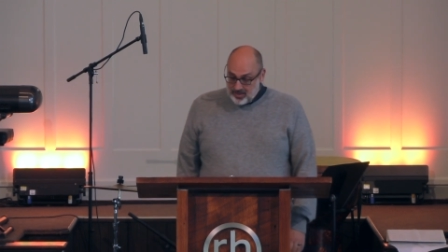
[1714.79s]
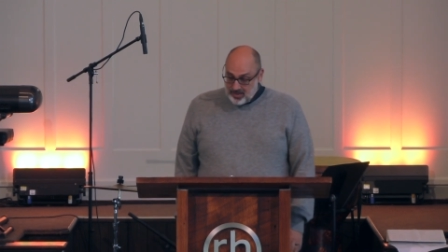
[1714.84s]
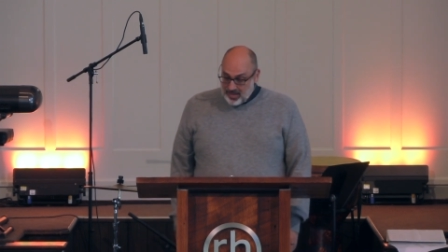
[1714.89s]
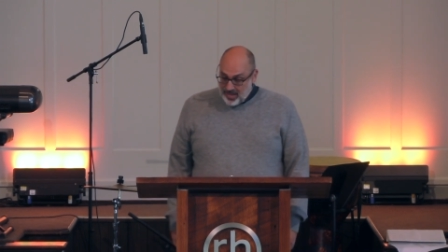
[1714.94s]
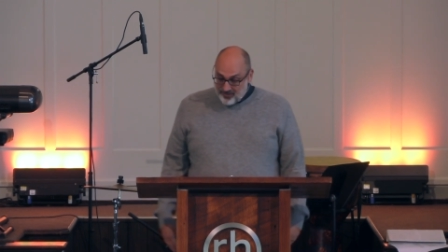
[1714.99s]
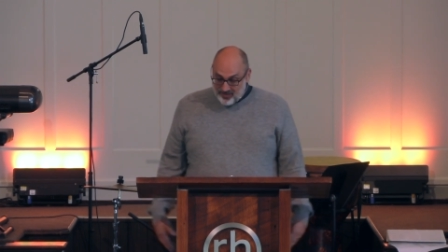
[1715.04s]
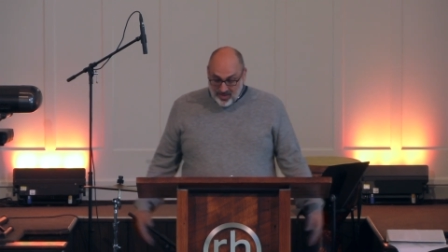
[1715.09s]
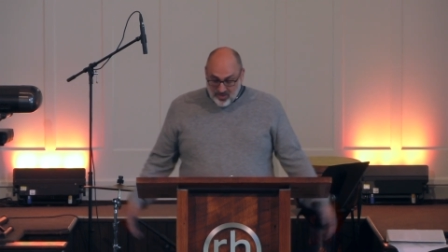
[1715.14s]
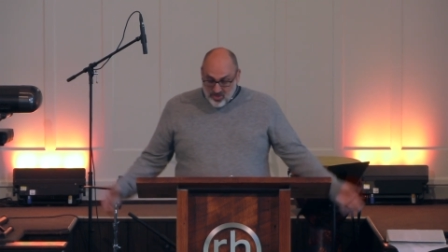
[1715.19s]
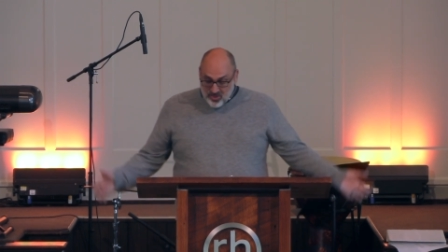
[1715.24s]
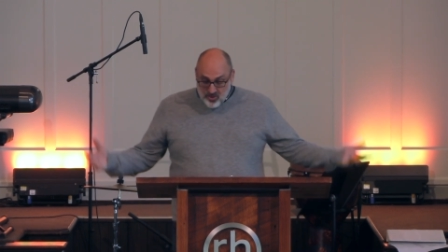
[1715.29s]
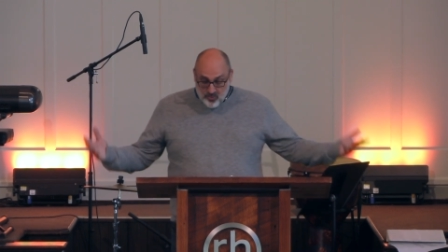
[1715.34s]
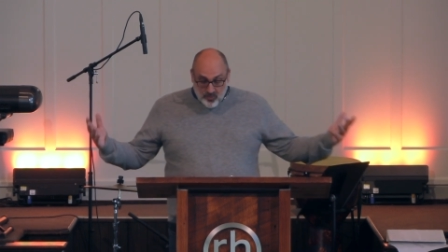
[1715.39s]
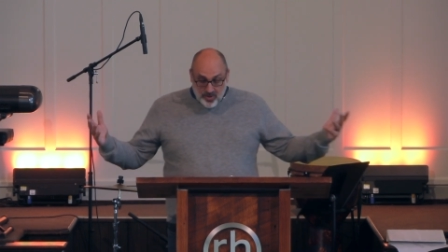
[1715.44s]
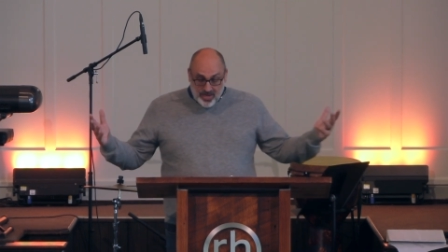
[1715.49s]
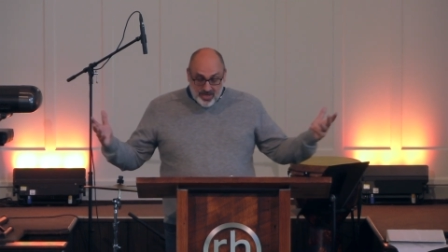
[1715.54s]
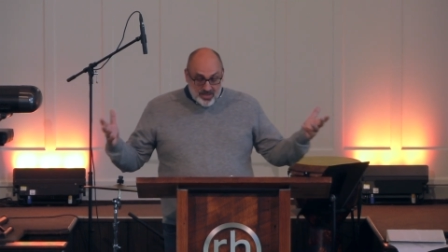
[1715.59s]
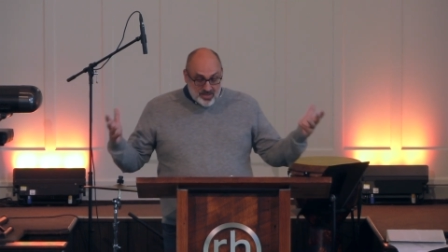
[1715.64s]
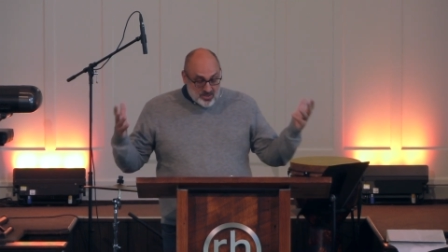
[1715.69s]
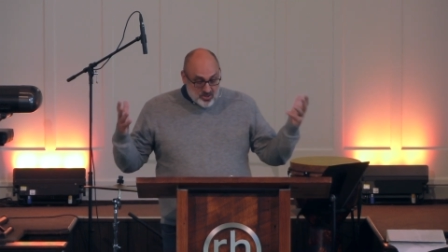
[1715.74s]
I've got
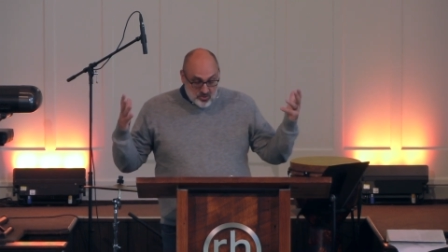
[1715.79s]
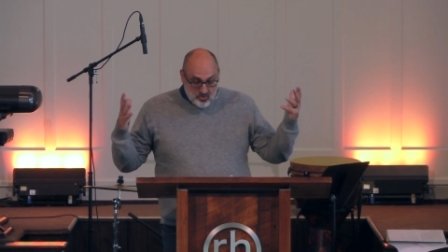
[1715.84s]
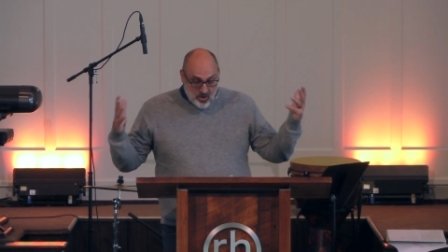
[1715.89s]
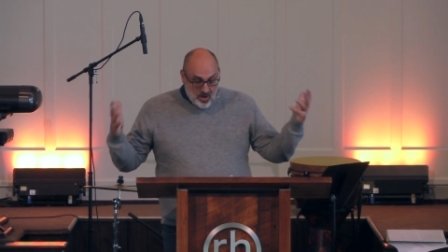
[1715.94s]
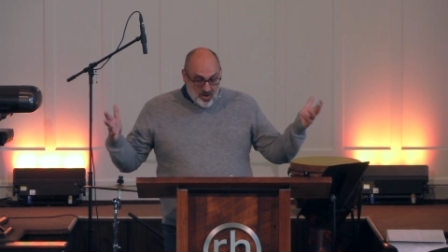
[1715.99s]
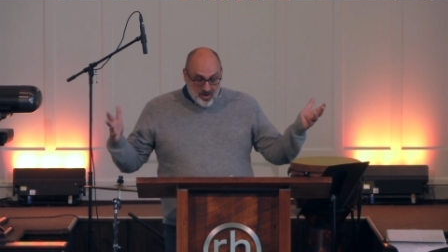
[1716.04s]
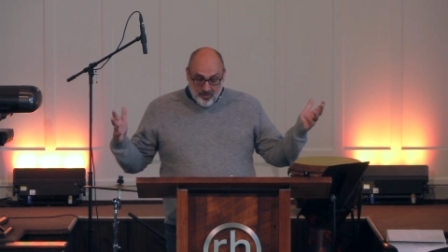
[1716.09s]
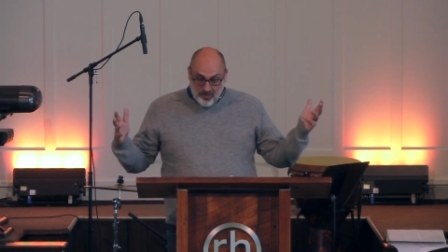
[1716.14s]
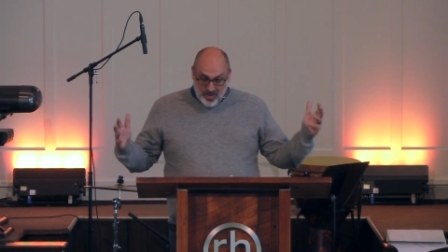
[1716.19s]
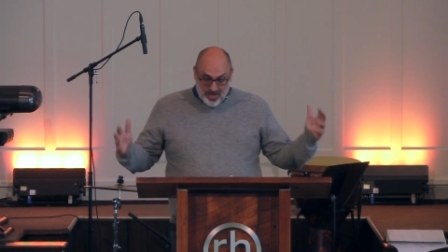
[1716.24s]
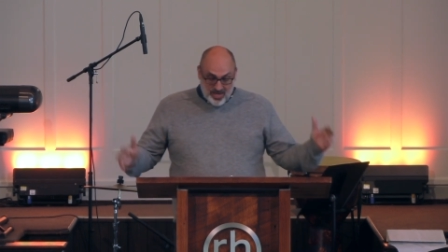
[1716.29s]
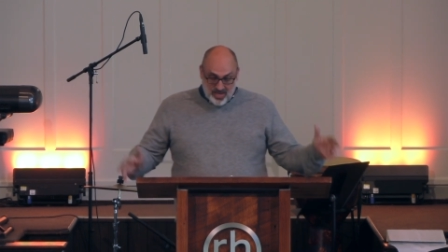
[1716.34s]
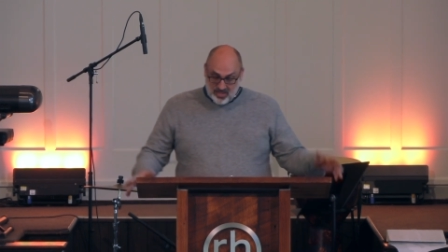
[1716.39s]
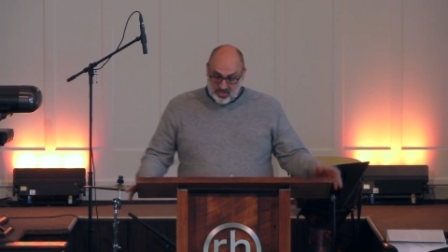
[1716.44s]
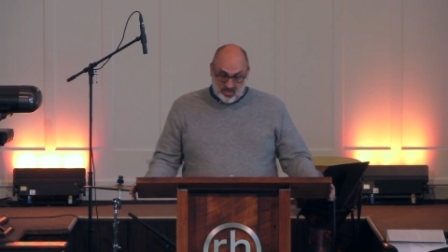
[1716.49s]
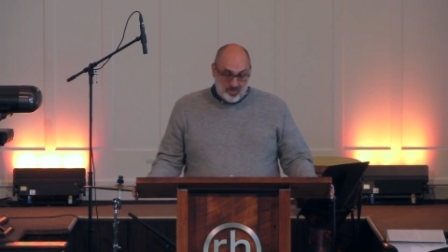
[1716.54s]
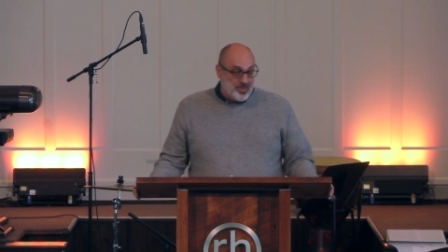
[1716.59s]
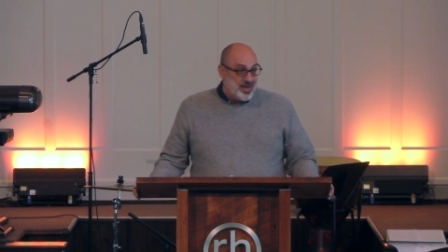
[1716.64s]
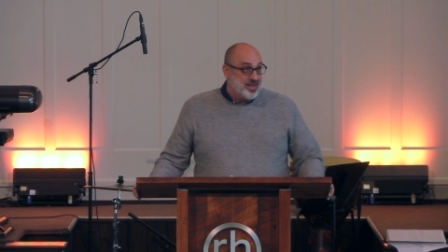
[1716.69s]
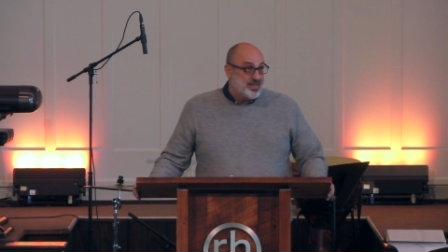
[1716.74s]
three strong
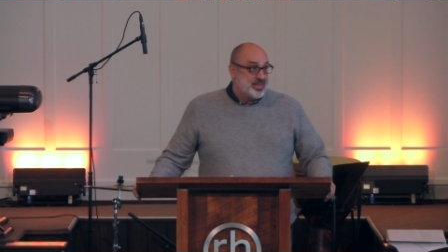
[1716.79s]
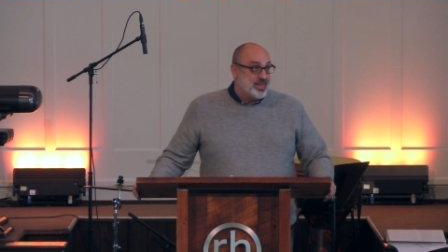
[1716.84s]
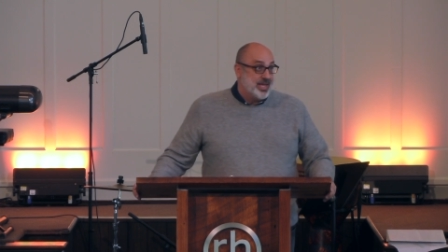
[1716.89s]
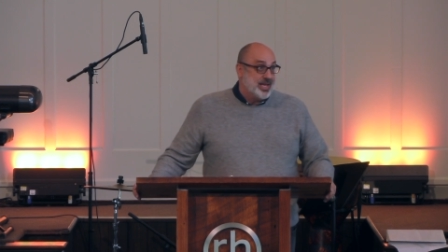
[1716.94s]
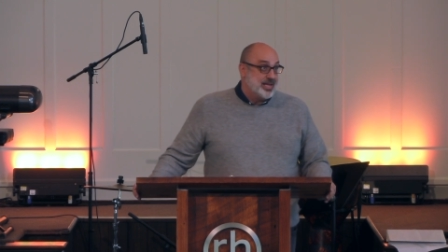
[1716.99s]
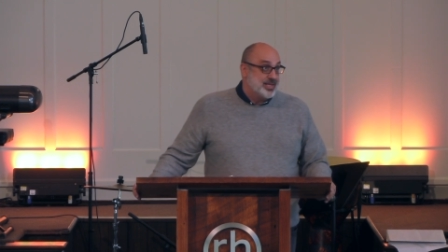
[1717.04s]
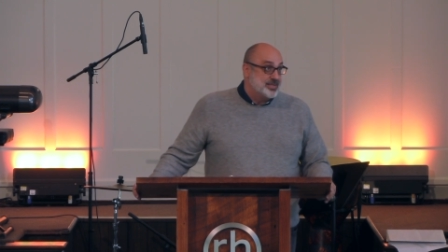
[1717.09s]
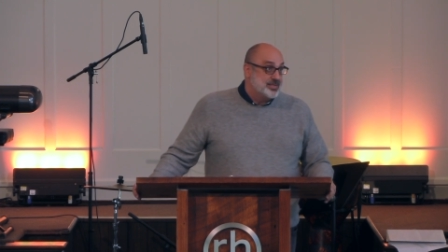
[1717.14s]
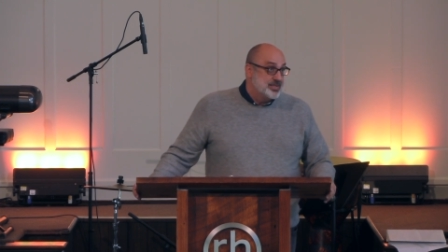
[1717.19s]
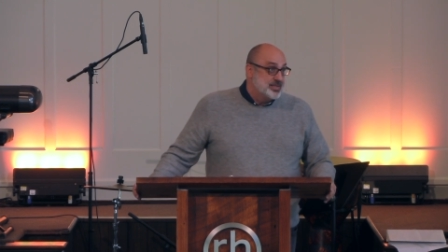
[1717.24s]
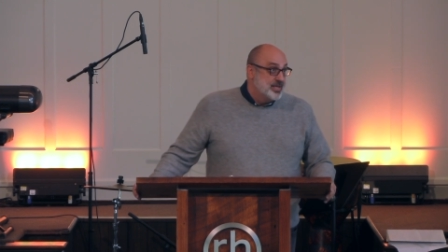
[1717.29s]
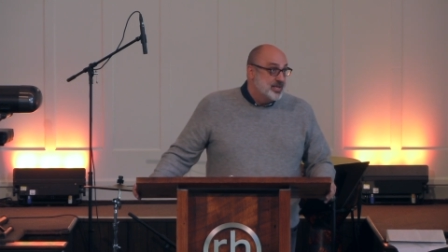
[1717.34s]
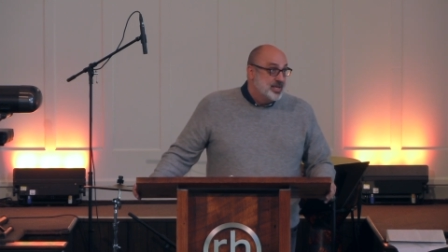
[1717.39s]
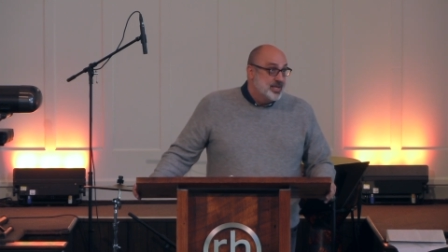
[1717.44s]
opinions about things.